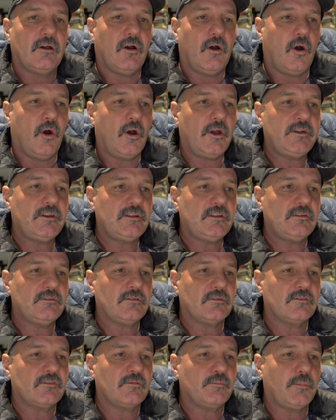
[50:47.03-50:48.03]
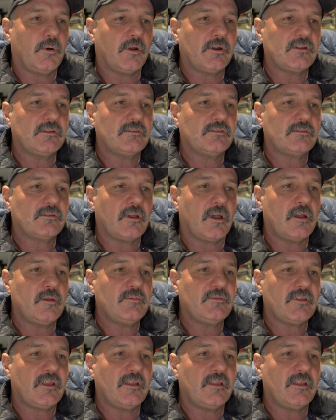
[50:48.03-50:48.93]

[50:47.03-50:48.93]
Ideas on spotting scopes